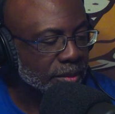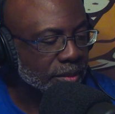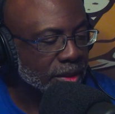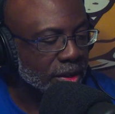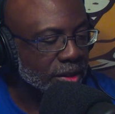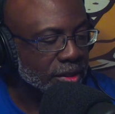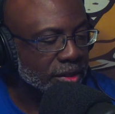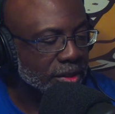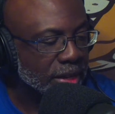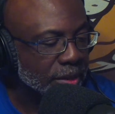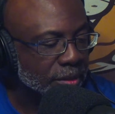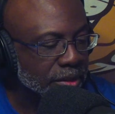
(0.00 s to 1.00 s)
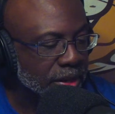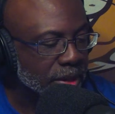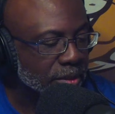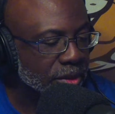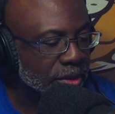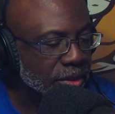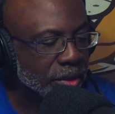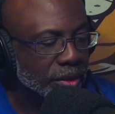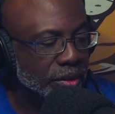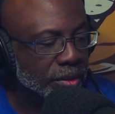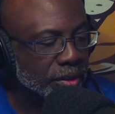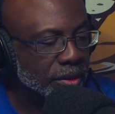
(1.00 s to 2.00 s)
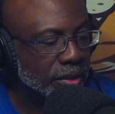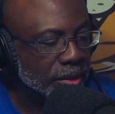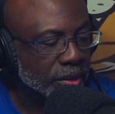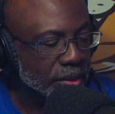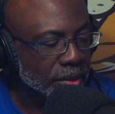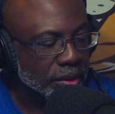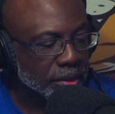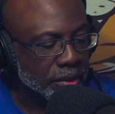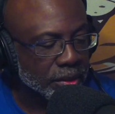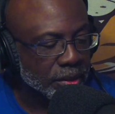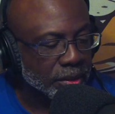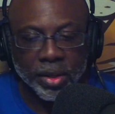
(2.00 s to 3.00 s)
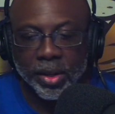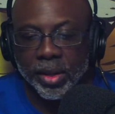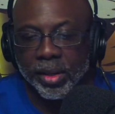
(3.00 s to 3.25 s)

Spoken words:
on Saber Team's Corner. All right.